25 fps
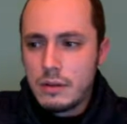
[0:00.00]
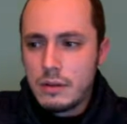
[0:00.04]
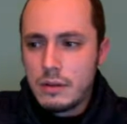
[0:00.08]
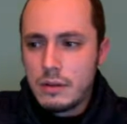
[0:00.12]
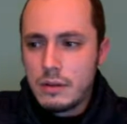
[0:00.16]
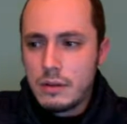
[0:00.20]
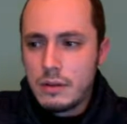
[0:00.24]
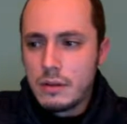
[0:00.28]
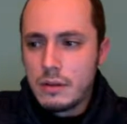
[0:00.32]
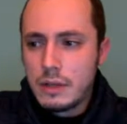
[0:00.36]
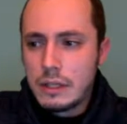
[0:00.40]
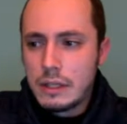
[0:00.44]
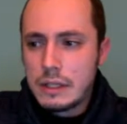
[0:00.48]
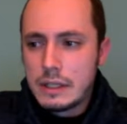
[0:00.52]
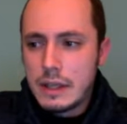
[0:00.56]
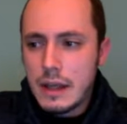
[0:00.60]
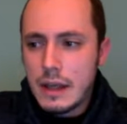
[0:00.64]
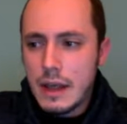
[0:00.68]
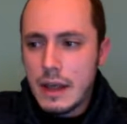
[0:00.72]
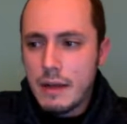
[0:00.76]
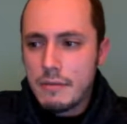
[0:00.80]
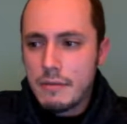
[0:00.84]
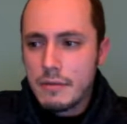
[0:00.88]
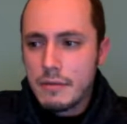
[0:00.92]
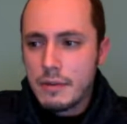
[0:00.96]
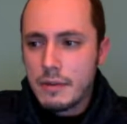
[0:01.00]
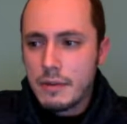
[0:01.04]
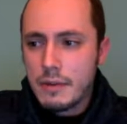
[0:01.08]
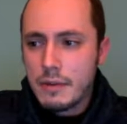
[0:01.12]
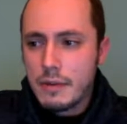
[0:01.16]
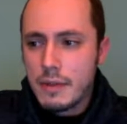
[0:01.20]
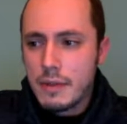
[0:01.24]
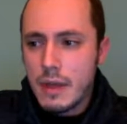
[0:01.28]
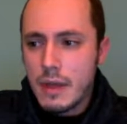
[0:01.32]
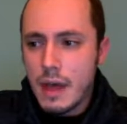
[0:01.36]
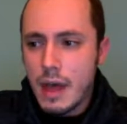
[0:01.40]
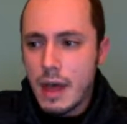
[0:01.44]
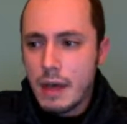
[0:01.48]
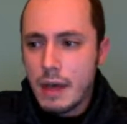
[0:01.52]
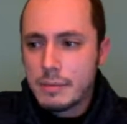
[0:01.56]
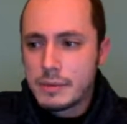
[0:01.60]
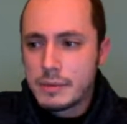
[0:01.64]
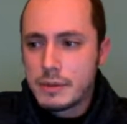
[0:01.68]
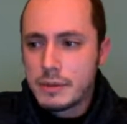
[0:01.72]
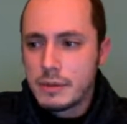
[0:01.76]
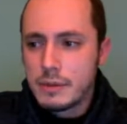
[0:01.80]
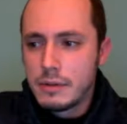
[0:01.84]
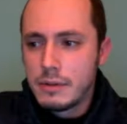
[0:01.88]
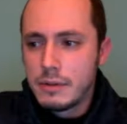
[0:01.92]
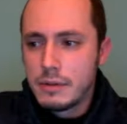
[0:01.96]
You did everything
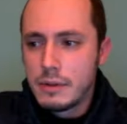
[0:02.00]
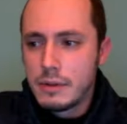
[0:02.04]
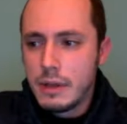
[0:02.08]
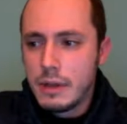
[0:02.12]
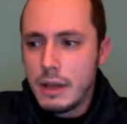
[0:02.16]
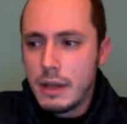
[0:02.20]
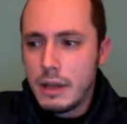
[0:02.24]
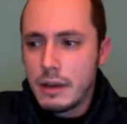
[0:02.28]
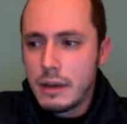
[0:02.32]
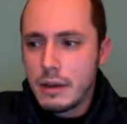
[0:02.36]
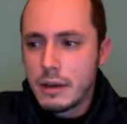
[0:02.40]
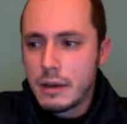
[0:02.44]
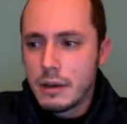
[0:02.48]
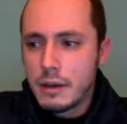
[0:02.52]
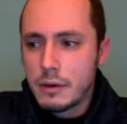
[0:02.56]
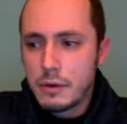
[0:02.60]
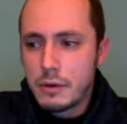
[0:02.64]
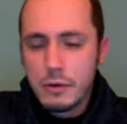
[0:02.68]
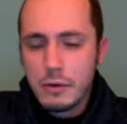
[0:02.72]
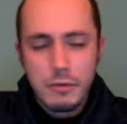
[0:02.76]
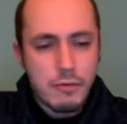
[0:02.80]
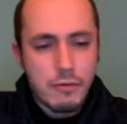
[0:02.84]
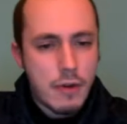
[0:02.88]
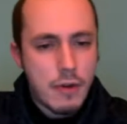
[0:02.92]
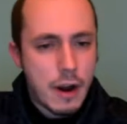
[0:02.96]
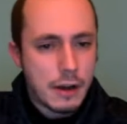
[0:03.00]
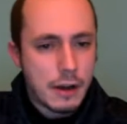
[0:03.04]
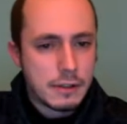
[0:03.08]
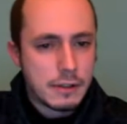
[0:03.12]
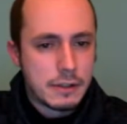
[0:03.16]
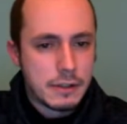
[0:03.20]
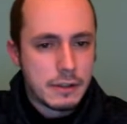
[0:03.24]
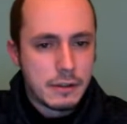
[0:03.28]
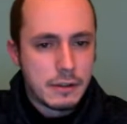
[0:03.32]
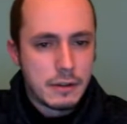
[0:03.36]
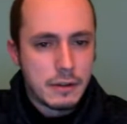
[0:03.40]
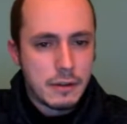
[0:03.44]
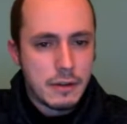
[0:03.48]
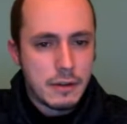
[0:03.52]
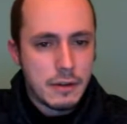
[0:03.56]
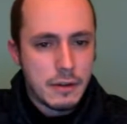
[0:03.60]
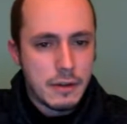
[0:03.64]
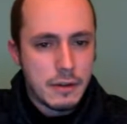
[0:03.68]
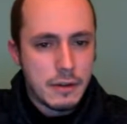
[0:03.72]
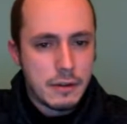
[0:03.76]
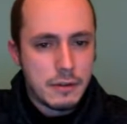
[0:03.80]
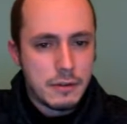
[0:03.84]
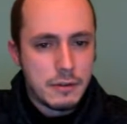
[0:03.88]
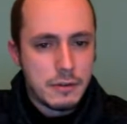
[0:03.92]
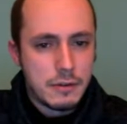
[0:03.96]
absolutely correct
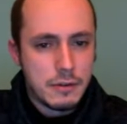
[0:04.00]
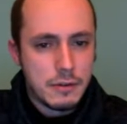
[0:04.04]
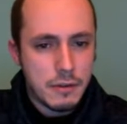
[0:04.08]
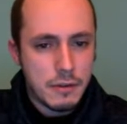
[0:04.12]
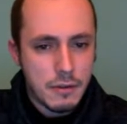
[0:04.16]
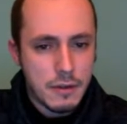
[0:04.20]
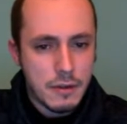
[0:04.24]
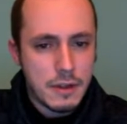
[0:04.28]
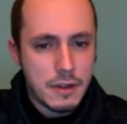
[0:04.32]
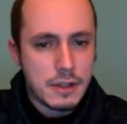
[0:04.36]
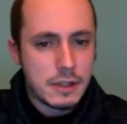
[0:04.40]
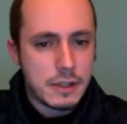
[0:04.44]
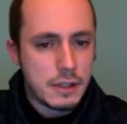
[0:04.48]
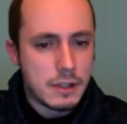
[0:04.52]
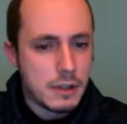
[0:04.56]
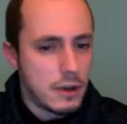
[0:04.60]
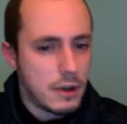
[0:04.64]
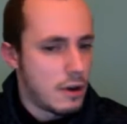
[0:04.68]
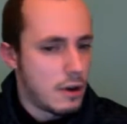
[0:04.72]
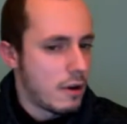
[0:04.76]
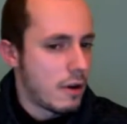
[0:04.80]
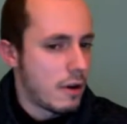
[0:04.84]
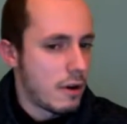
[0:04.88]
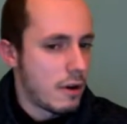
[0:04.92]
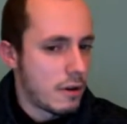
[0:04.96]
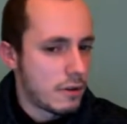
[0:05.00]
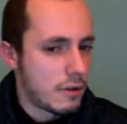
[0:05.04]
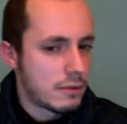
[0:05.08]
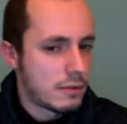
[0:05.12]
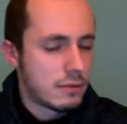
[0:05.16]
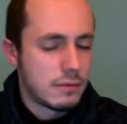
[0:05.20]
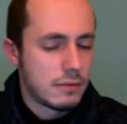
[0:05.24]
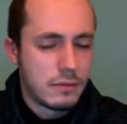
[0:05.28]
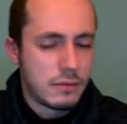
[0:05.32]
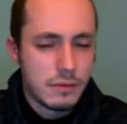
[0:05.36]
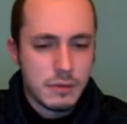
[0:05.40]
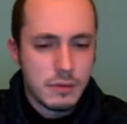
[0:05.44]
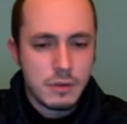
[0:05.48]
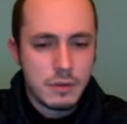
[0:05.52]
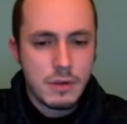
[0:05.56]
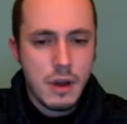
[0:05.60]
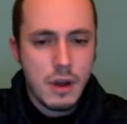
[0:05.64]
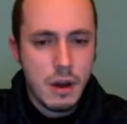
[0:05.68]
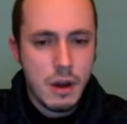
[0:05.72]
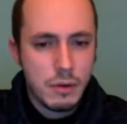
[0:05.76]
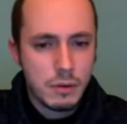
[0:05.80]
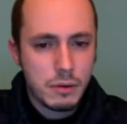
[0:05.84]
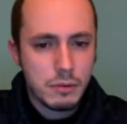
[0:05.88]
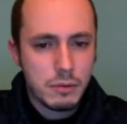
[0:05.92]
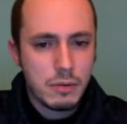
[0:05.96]
during this year. So
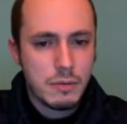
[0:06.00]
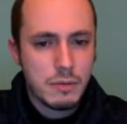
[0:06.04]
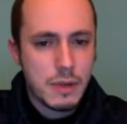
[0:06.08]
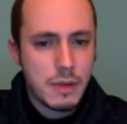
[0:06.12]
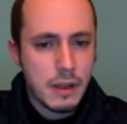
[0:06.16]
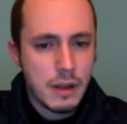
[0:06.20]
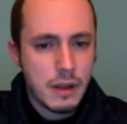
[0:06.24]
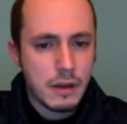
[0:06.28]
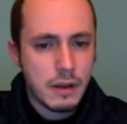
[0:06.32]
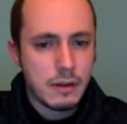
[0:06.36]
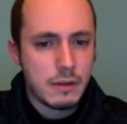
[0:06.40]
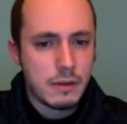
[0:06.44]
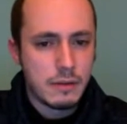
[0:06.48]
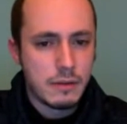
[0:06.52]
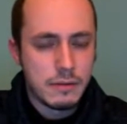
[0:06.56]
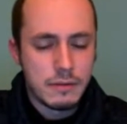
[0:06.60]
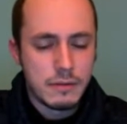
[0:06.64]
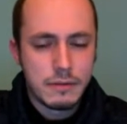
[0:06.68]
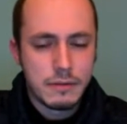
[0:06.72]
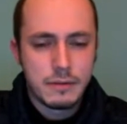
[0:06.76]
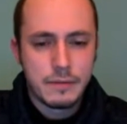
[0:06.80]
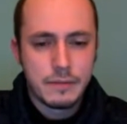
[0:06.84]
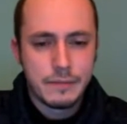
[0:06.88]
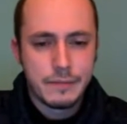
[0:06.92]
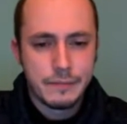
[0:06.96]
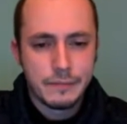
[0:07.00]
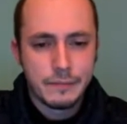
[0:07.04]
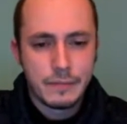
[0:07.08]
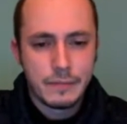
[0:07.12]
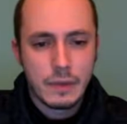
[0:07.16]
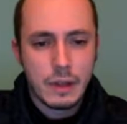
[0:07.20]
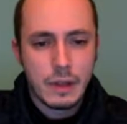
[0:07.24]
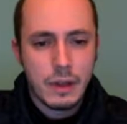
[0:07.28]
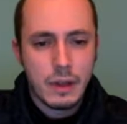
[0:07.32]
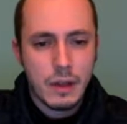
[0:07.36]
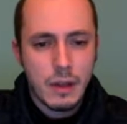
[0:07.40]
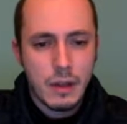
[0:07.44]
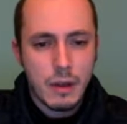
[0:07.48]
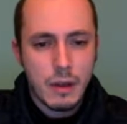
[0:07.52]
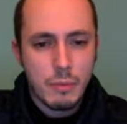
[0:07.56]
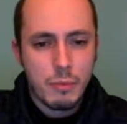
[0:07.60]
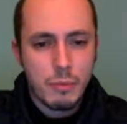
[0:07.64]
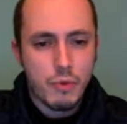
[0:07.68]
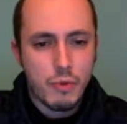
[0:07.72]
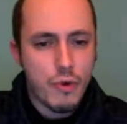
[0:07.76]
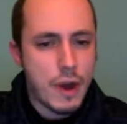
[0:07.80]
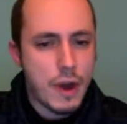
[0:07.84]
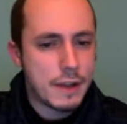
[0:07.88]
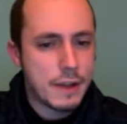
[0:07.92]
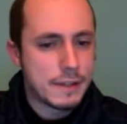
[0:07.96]
it will be kind of
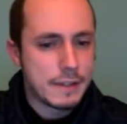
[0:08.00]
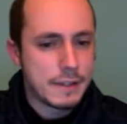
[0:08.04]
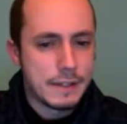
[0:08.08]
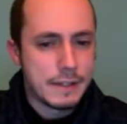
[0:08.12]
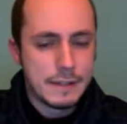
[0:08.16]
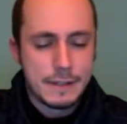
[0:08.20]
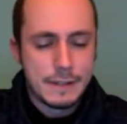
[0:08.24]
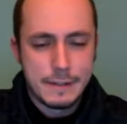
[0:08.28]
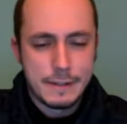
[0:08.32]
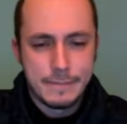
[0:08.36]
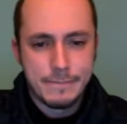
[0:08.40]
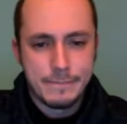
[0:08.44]
present.